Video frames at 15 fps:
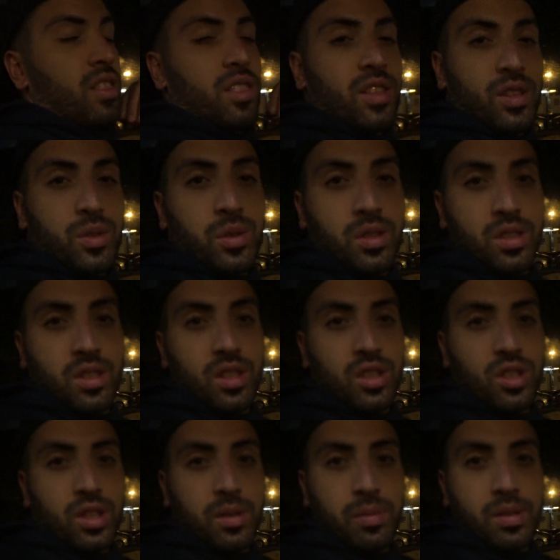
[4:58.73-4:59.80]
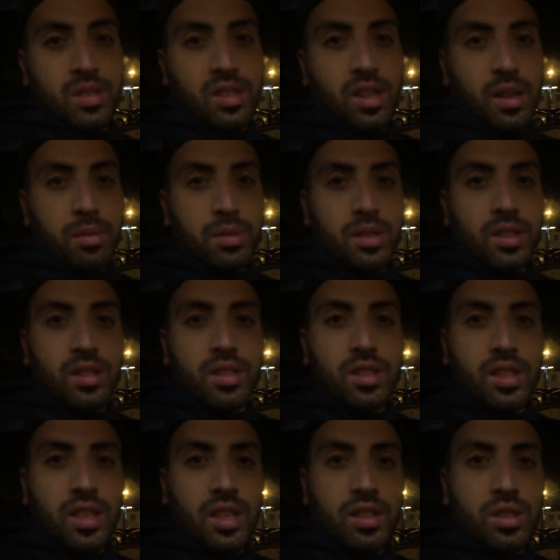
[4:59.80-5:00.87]
This is the cheapest option
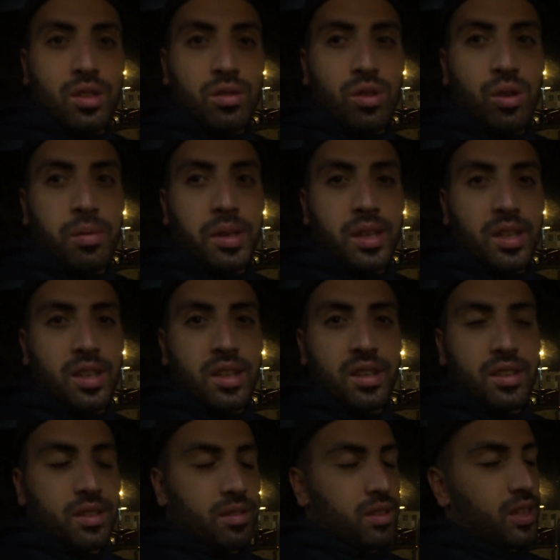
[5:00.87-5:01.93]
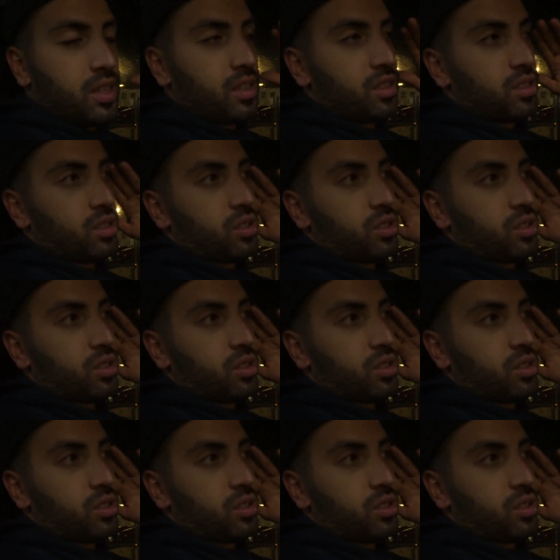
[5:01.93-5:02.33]
to get to Romania, right?